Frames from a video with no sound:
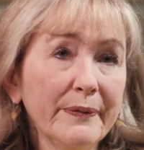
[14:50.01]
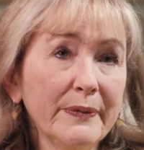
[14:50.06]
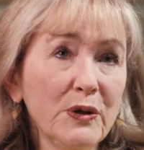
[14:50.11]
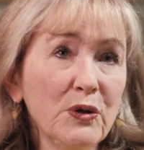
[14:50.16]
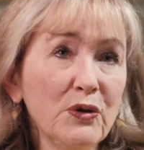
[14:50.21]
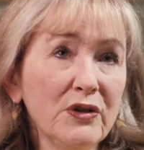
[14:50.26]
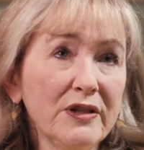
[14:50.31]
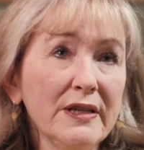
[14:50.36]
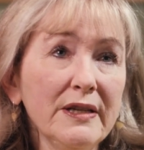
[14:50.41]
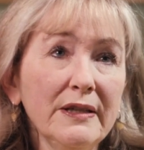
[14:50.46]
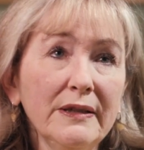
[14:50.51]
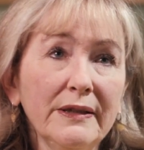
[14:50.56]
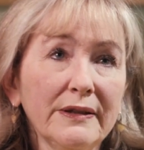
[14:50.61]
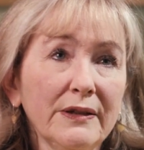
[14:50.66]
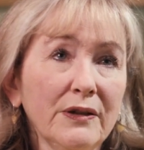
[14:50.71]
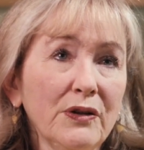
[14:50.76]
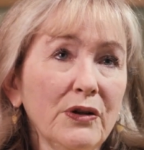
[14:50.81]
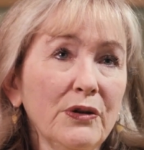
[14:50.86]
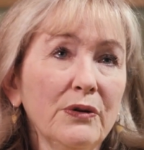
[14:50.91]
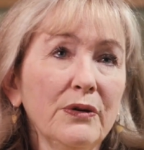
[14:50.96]
New
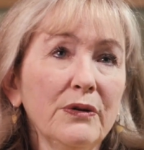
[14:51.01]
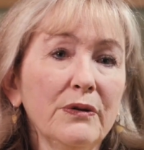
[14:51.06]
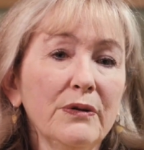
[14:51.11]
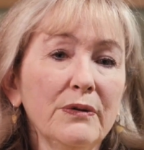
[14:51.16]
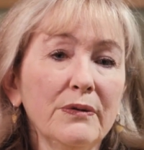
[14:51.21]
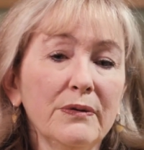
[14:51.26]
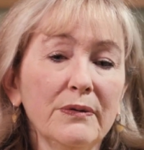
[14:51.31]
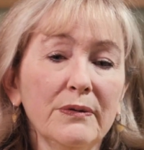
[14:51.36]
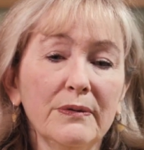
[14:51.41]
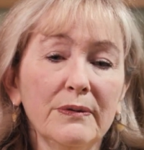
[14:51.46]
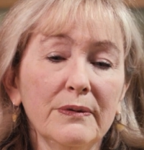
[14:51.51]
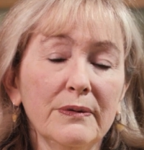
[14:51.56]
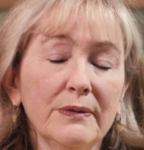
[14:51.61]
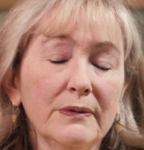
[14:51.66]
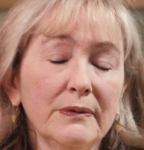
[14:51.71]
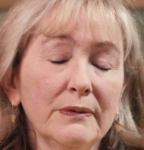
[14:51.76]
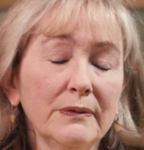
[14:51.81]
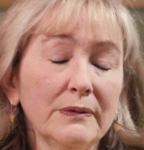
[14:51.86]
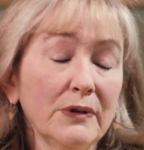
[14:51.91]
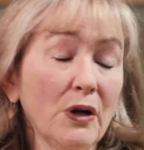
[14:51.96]
Zealand
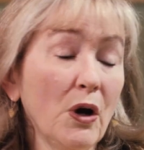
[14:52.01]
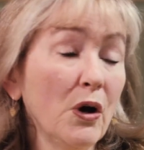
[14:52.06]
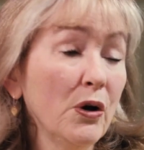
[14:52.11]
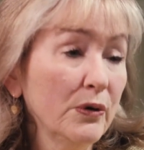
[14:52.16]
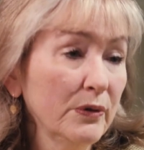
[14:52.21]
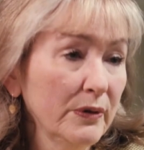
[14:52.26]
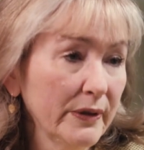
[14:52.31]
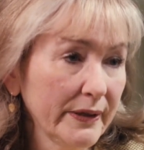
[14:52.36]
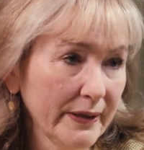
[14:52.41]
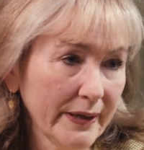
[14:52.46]
who totally,